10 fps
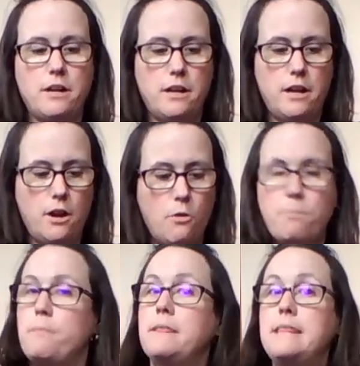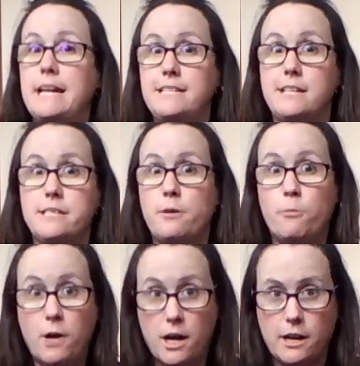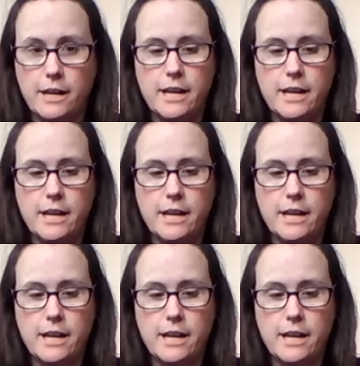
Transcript: Nope, that doesn't work.